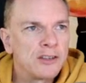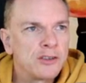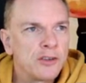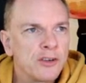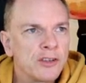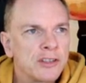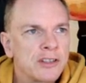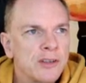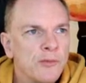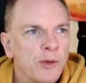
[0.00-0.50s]
do
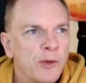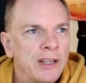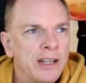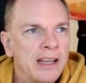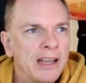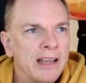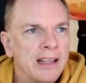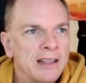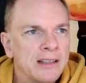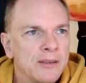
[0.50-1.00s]
it, and when
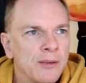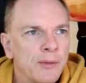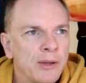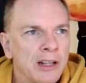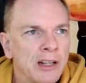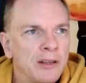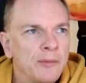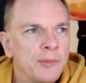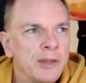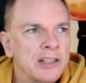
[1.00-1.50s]
they get a
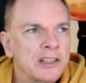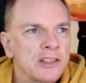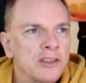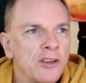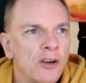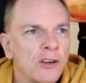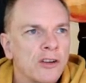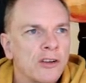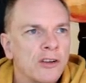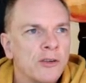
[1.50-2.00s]
little bit
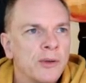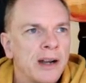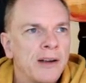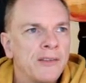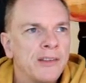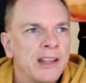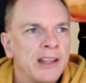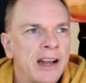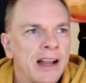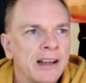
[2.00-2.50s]
stuck or
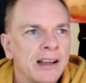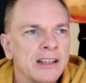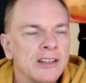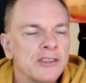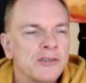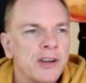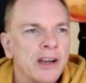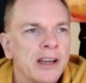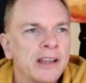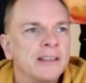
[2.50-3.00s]
whatever, then I can
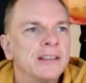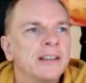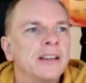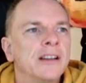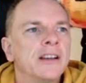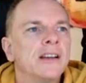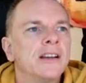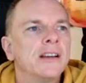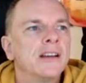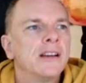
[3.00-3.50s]
try and
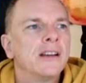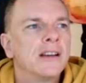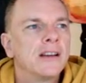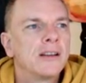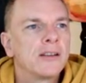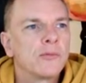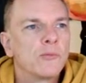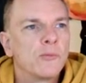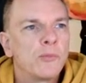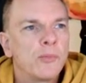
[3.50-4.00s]

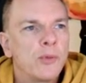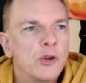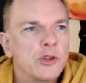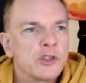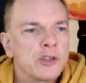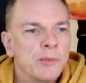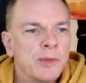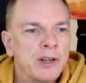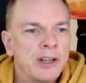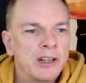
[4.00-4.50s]
push
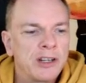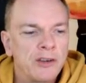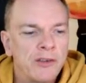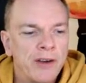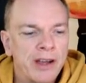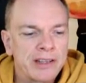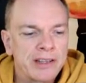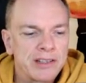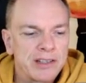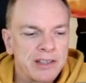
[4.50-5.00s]
them in a
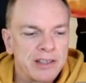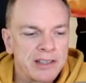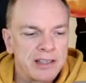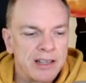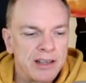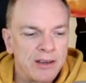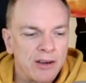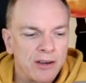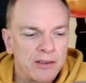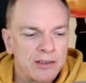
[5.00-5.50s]
direction and
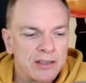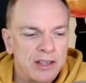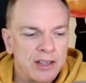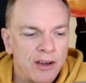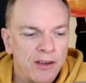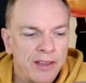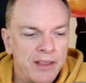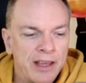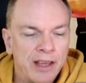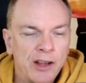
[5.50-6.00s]
see see
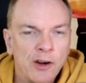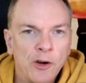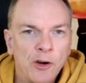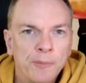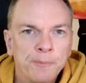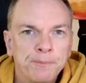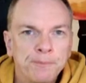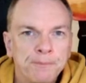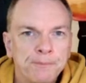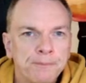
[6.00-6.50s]
how they get
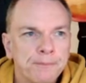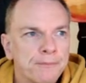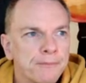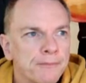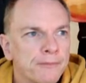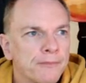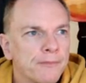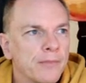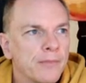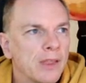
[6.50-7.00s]
on.
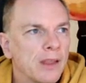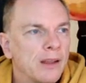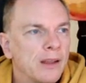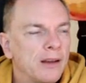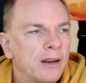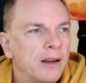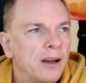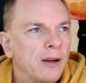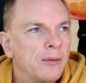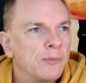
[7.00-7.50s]

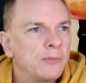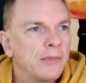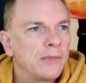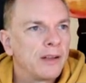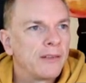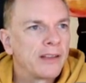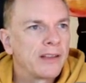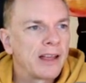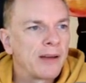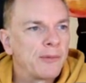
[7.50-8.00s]
Um,
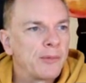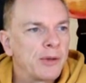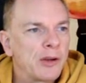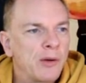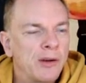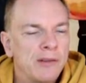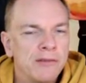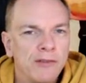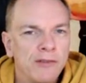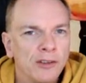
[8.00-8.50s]
I think that'd be
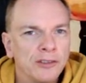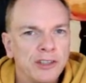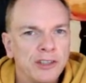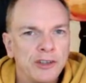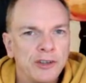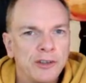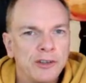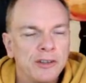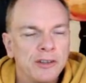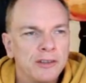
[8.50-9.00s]
quite fun to
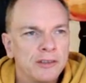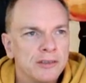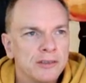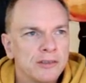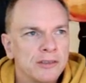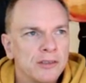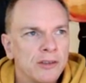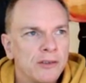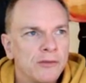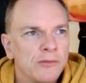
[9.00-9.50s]
do.
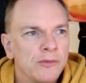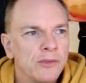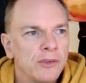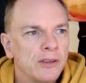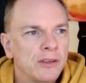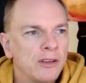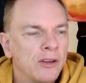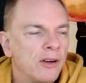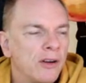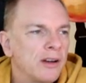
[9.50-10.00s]
So if,
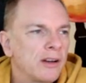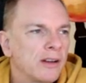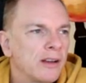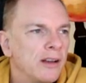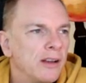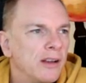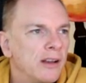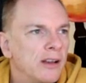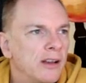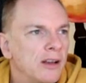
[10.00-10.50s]
you know,
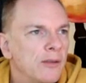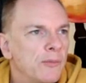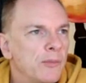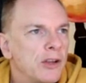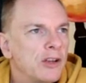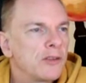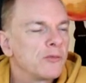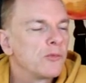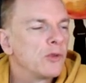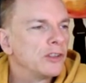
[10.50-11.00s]
be
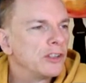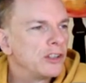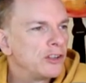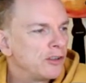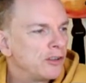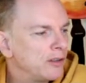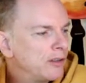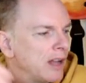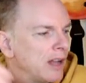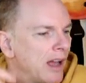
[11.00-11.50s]
a good one to
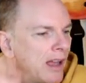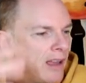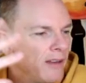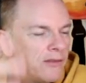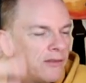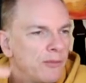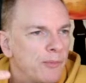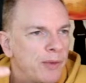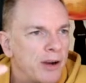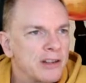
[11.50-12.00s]
do
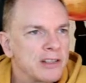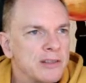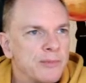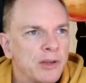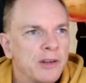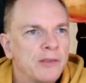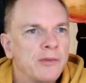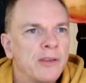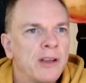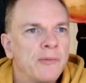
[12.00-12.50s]
live in person,
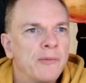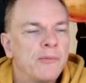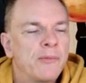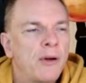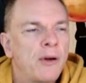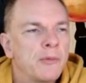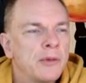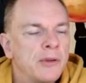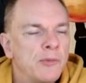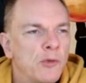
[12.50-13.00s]
but uh,
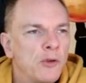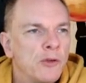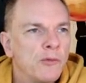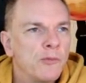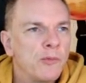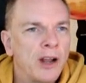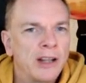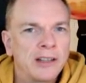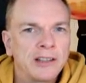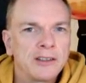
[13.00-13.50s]
probably more
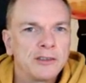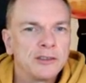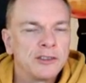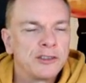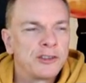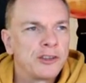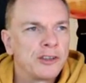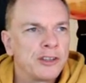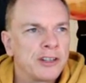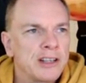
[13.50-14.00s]
practical to
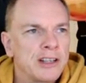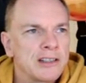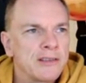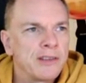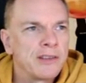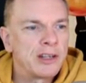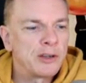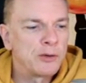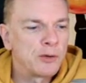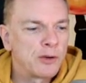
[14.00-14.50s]
do it as a
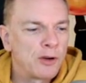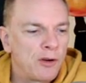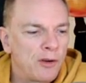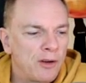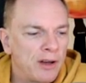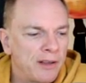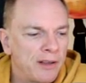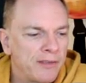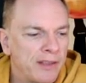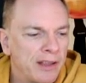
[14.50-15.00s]
video
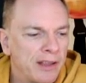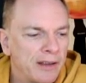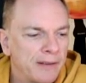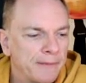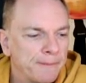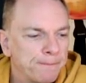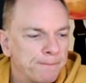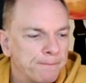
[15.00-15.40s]
call. I think.